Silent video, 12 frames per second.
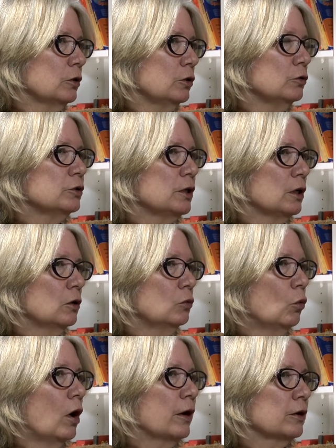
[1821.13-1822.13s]
using
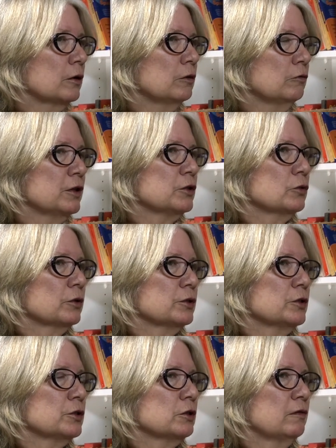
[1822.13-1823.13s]
water
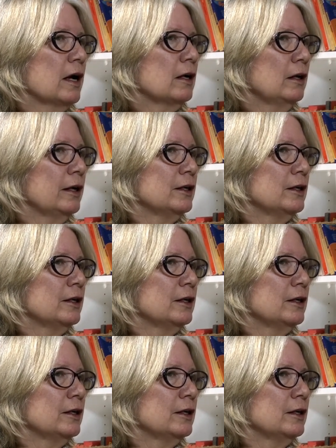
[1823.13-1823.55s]
resources directly.